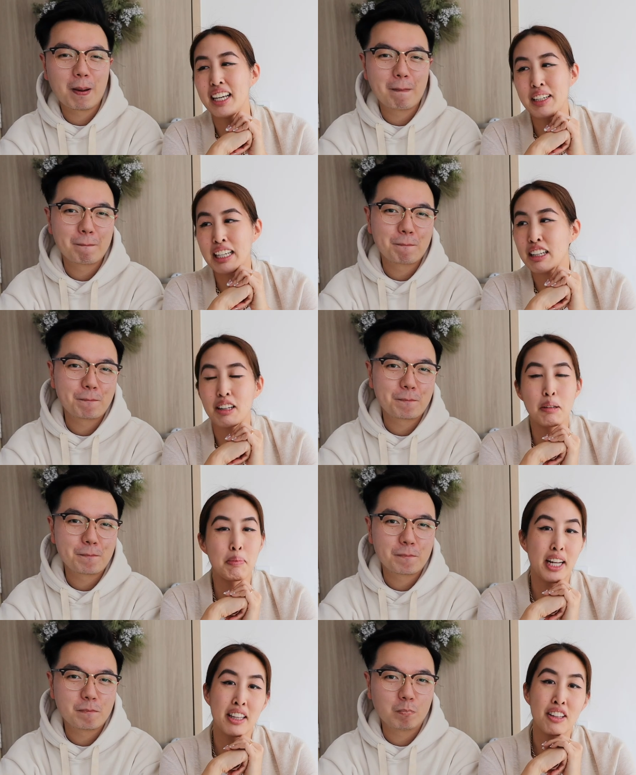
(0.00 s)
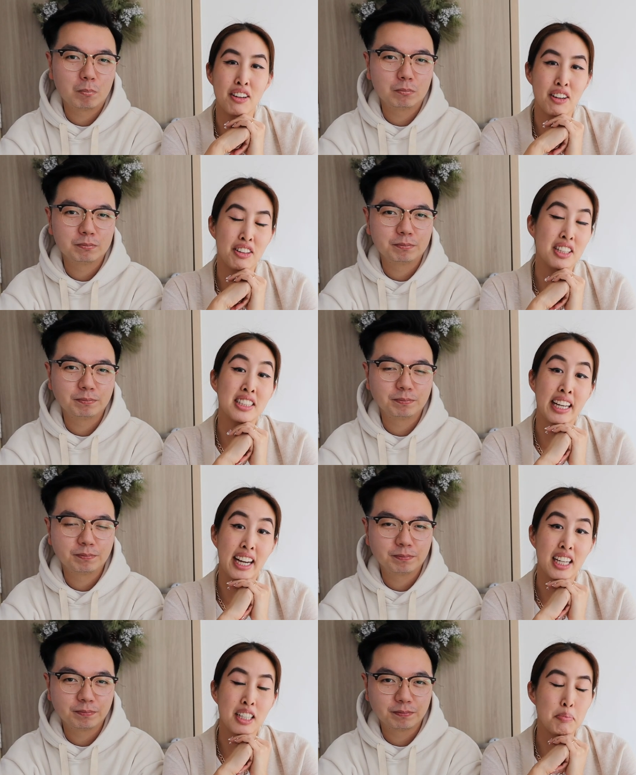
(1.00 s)
Speaker 1: either the panther or the
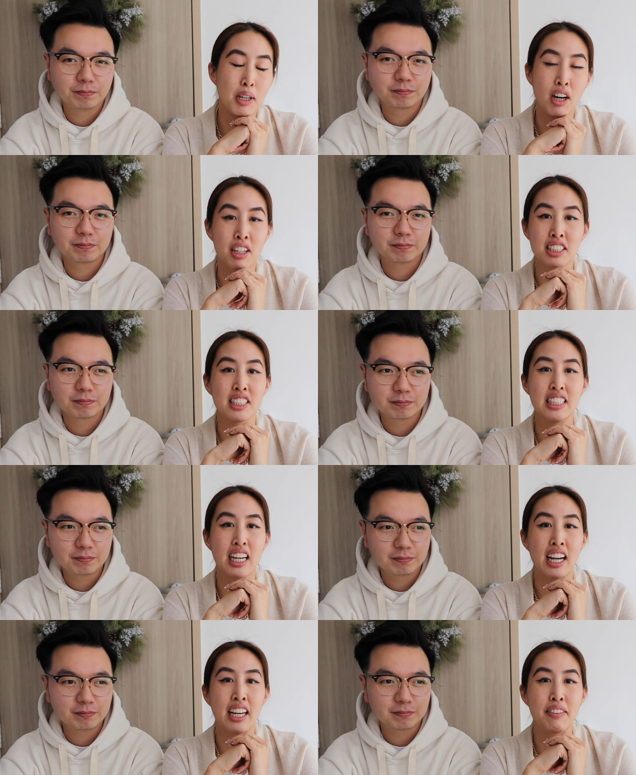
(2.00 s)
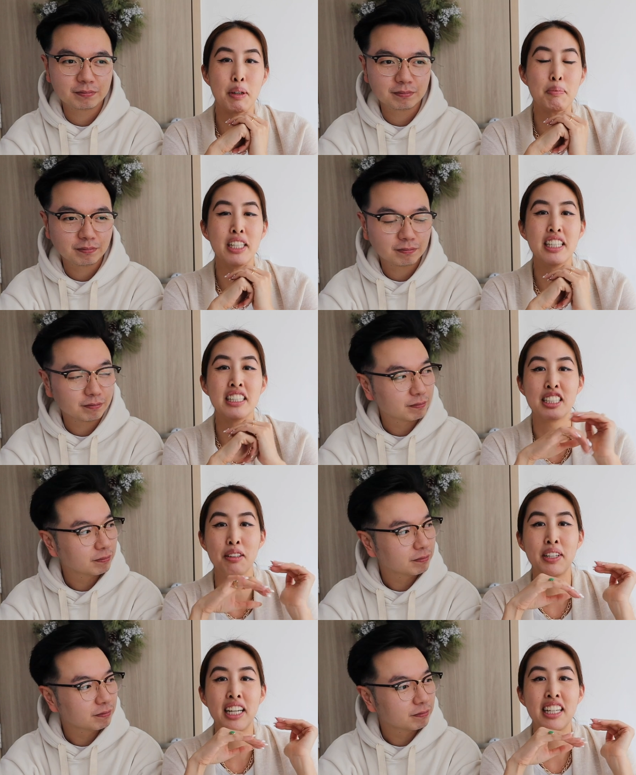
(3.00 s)
tank but honestly i'm a bit
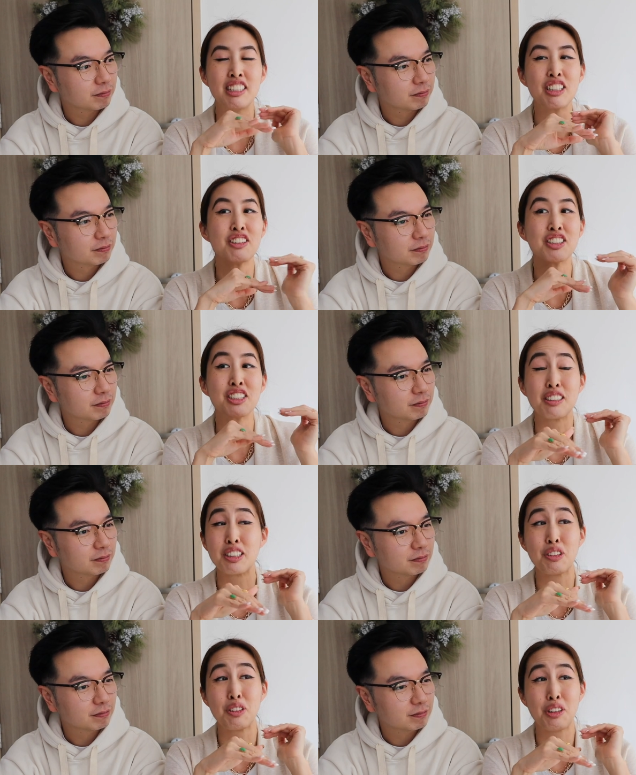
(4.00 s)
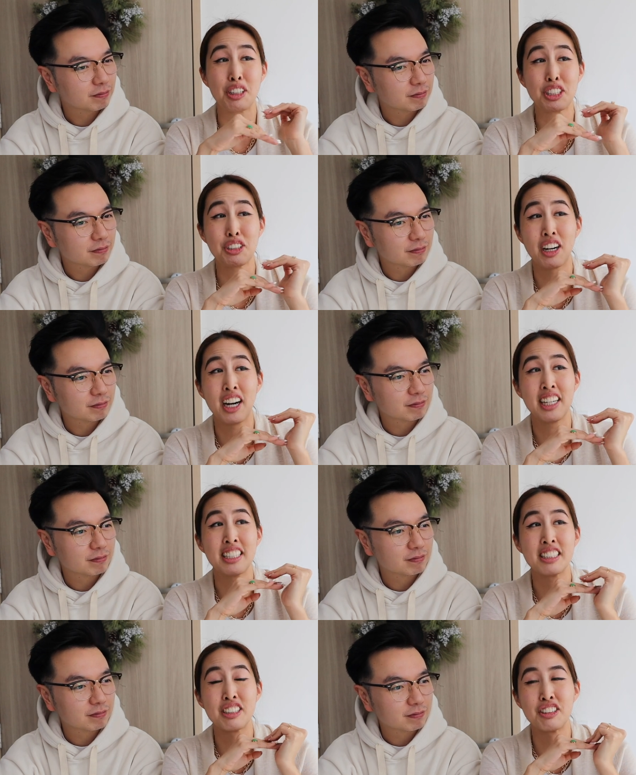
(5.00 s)
intimidated to go into the store and try
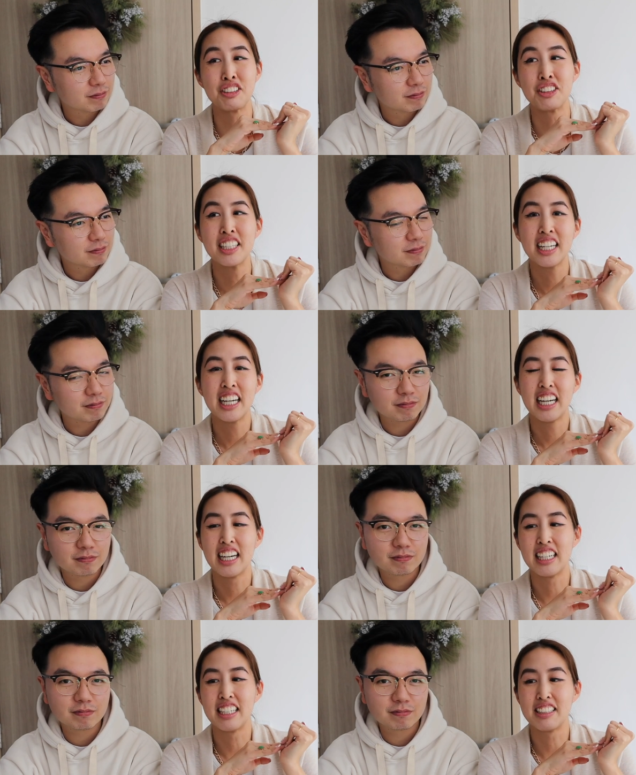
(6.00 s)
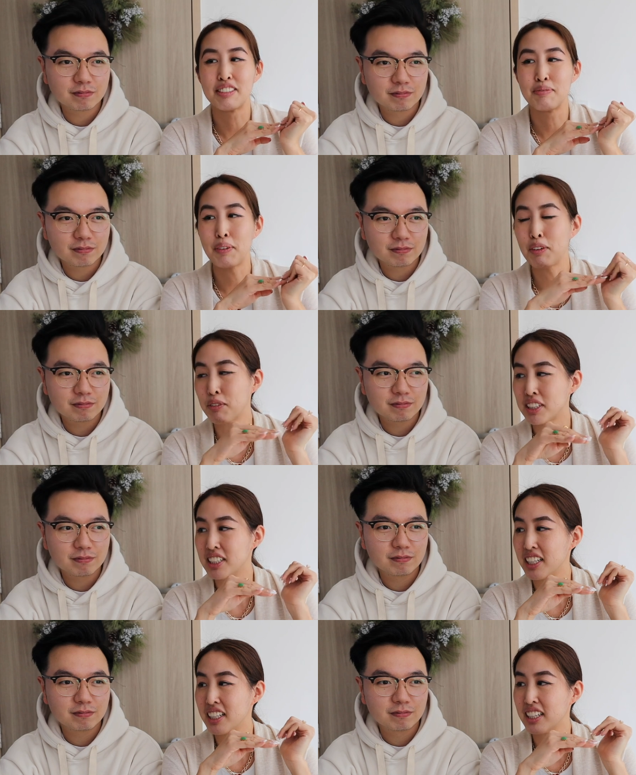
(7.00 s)
so uh, maybe one
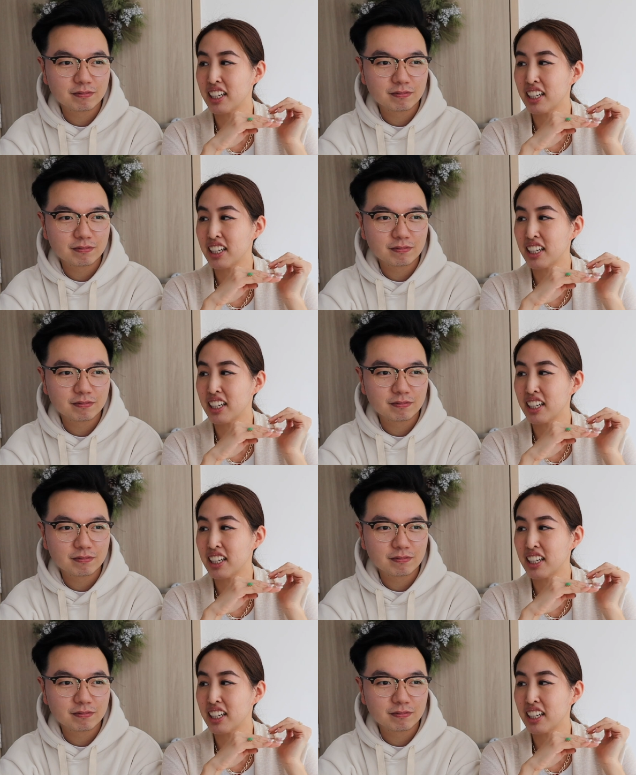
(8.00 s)
day